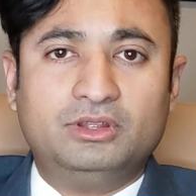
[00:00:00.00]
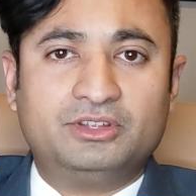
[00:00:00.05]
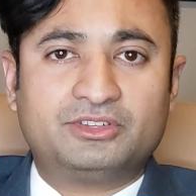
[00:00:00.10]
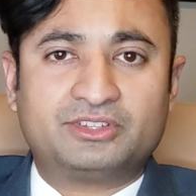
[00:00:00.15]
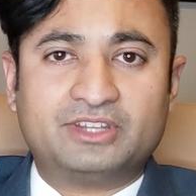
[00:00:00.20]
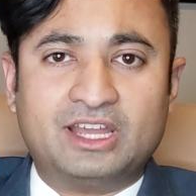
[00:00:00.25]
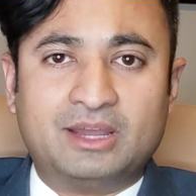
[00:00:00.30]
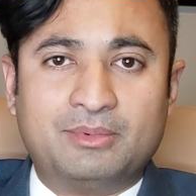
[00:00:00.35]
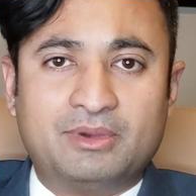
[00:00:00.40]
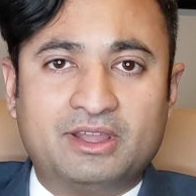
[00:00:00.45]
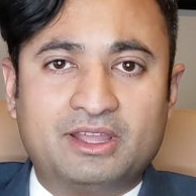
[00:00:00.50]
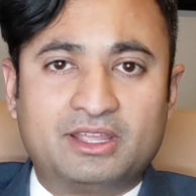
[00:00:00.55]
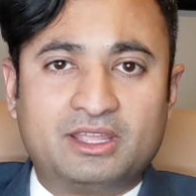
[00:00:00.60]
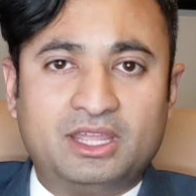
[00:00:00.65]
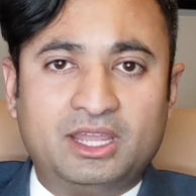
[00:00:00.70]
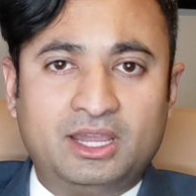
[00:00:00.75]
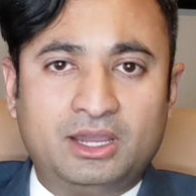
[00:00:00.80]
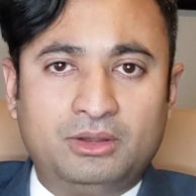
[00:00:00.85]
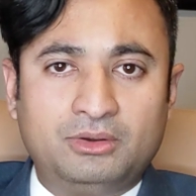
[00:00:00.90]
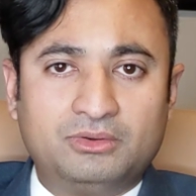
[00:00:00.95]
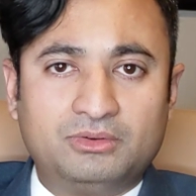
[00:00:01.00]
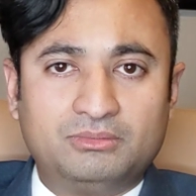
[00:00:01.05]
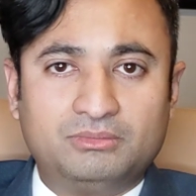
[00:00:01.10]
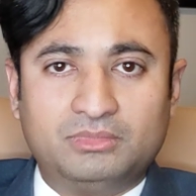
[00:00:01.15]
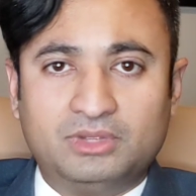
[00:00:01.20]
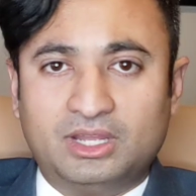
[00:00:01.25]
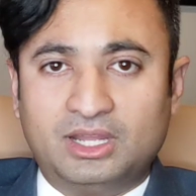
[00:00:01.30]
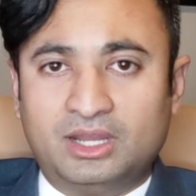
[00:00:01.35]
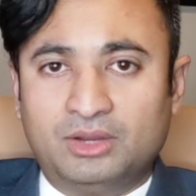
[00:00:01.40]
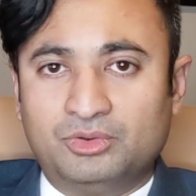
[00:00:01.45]
"It's not my account.
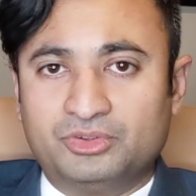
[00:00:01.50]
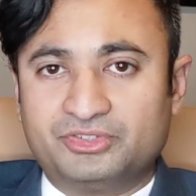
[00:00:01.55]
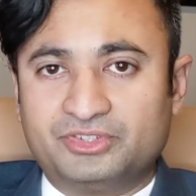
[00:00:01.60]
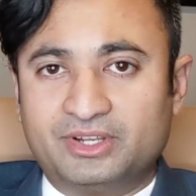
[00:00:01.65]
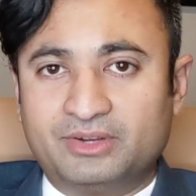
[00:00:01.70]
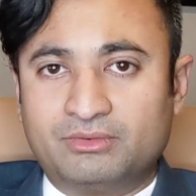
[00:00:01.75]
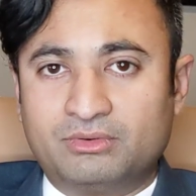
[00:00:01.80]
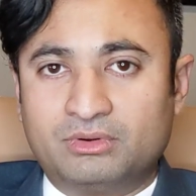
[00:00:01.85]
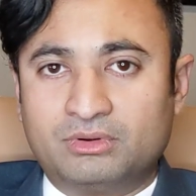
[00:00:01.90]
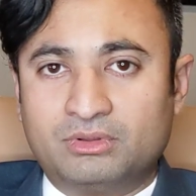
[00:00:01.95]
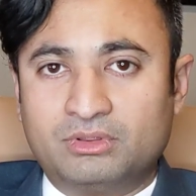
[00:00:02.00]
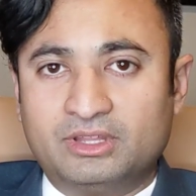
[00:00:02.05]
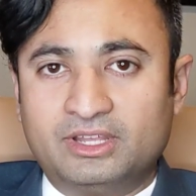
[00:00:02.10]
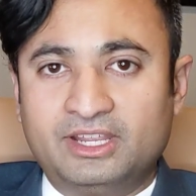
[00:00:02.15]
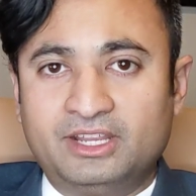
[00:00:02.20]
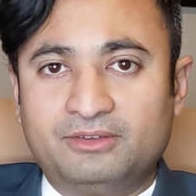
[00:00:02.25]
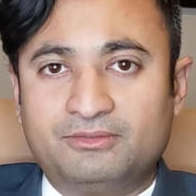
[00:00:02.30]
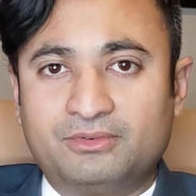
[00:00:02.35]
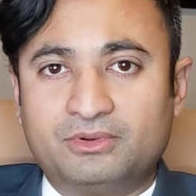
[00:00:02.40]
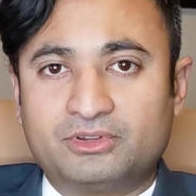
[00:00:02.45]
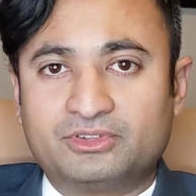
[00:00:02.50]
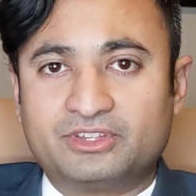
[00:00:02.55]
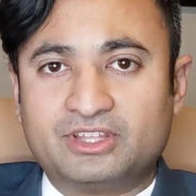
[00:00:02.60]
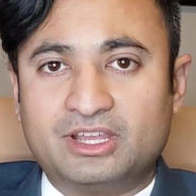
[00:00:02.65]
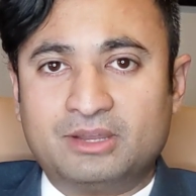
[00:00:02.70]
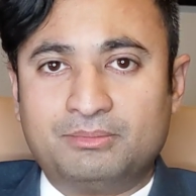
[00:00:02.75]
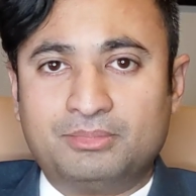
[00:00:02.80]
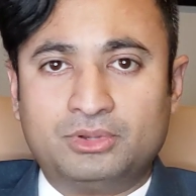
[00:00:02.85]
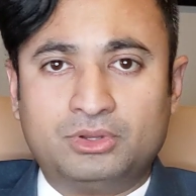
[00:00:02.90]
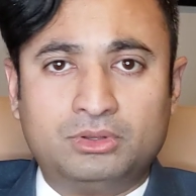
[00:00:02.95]
I was never late," for
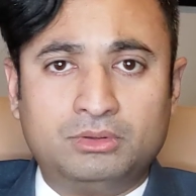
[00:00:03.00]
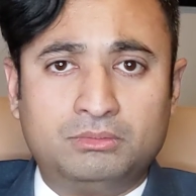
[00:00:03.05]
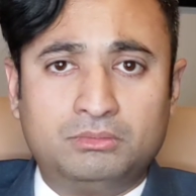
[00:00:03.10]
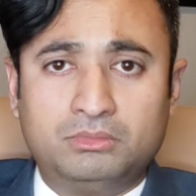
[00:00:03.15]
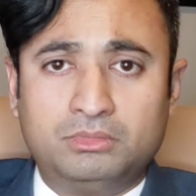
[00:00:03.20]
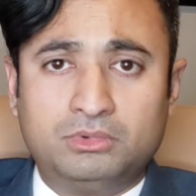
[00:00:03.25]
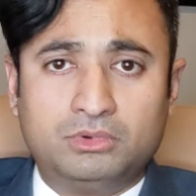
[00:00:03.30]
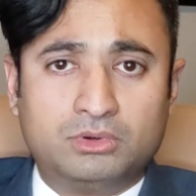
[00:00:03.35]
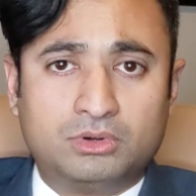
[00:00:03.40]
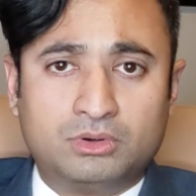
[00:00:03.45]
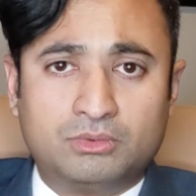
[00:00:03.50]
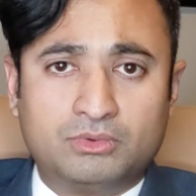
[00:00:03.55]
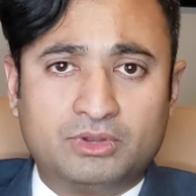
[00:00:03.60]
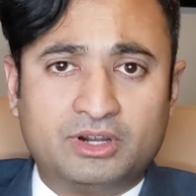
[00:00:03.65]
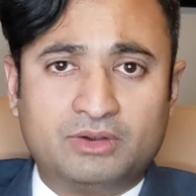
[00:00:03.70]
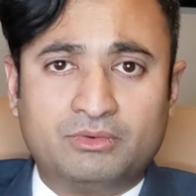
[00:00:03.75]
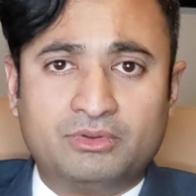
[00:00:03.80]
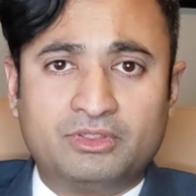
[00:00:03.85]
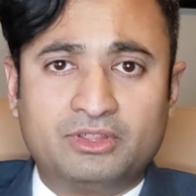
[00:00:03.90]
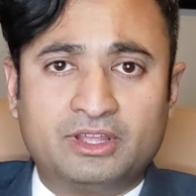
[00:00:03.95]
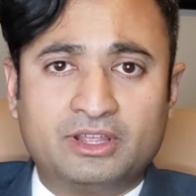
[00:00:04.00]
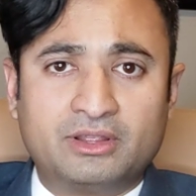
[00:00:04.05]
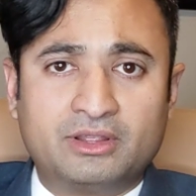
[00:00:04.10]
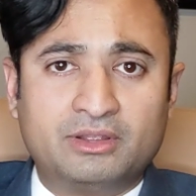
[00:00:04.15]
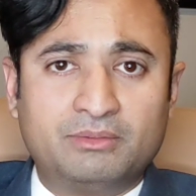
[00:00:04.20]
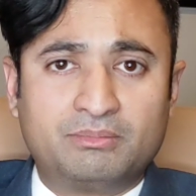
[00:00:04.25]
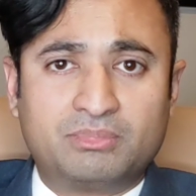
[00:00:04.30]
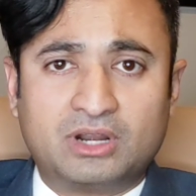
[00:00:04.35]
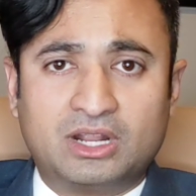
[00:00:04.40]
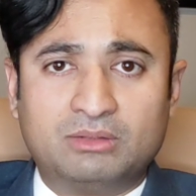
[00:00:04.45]
example, or whatever
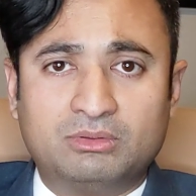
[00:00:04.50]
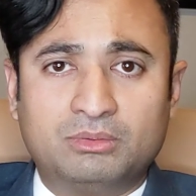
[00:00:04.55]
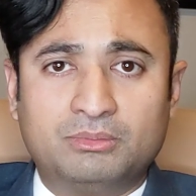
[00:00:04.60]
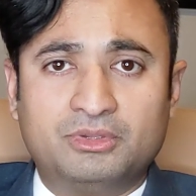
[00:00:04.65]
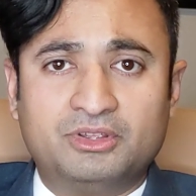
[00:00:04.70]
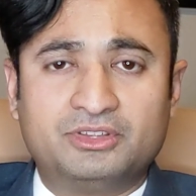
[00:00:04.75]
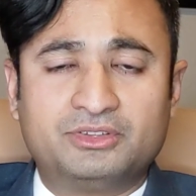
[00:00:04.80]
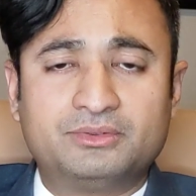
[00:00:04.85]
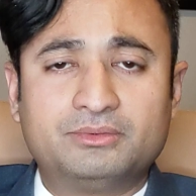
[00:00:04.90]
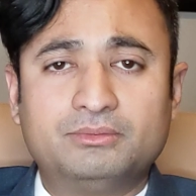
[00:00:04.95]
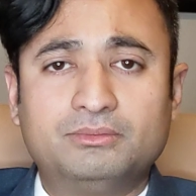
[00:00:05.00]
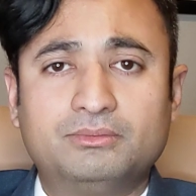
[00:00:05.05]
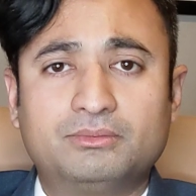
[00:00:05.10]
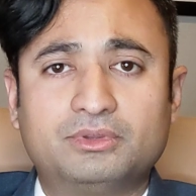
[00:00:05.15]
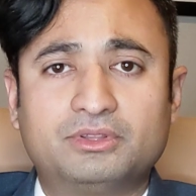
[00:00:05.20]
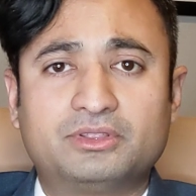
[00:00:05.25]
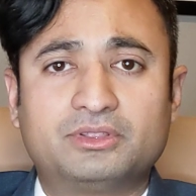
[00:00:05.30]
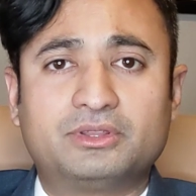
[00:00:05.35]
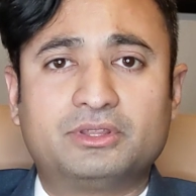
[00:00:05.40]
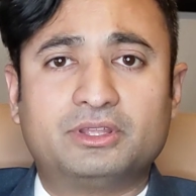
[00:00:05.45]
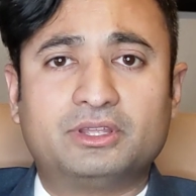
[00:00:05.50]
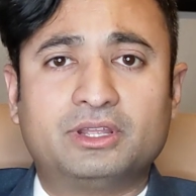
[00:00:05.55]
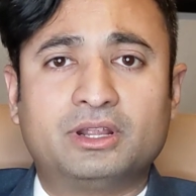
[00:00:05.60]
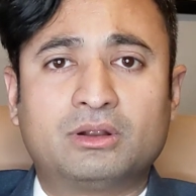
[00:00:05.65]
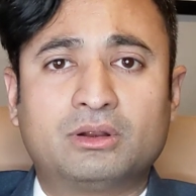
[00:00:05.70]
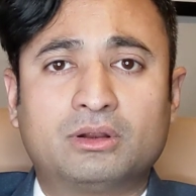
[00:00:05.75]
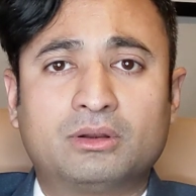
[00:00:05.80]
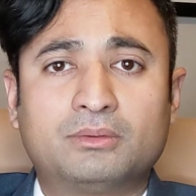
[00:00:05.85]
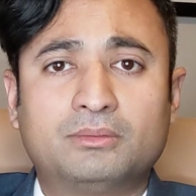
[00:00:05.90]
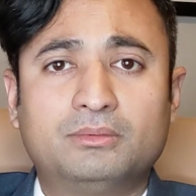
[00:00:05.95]
the problem is with the
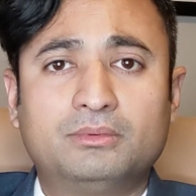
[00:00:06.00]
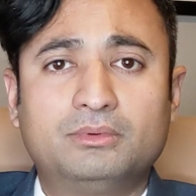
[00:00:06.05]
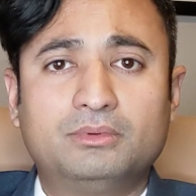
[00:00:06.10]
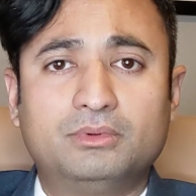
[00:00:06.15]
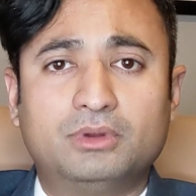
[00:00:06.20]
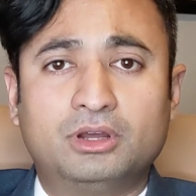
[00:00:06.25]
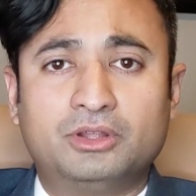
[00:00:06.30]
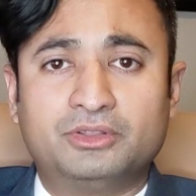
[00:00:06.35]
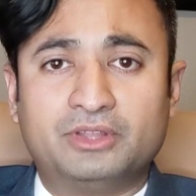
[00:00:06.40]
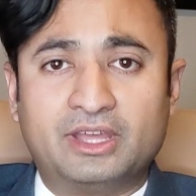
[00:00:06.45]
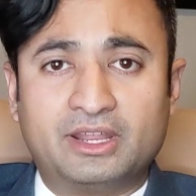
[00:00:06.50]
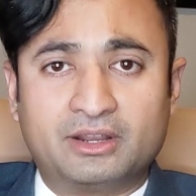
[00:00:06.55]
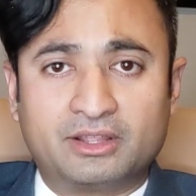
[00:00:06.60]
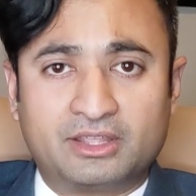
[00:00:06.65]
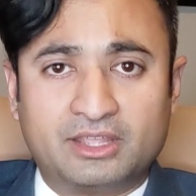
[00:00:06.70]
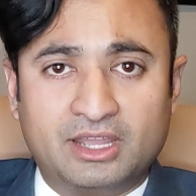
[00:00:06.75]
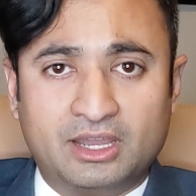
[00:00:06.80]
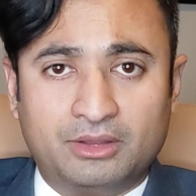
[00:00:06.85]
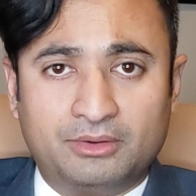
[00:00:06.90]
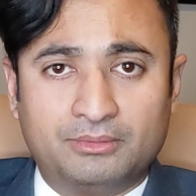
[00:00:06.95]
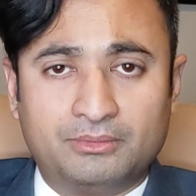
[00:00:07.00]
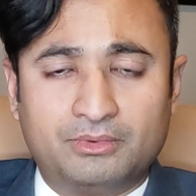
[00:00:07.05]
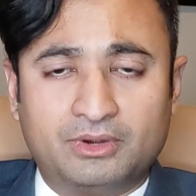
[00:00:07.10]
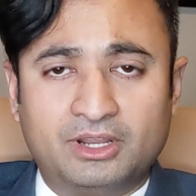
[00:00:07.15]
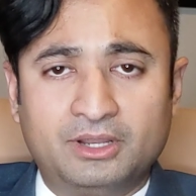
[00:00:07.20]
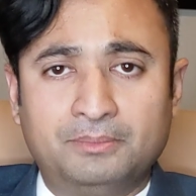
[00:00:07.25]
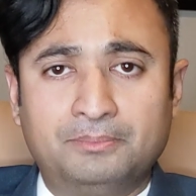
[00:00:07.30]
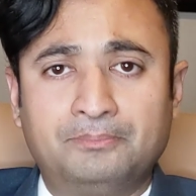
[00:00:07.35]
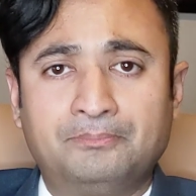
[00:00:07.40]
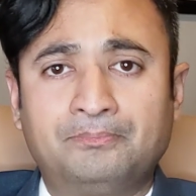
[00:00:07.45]
error on that account,
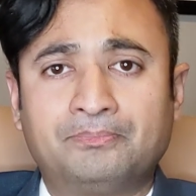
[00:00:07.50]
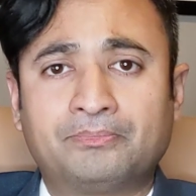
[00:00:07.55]
right?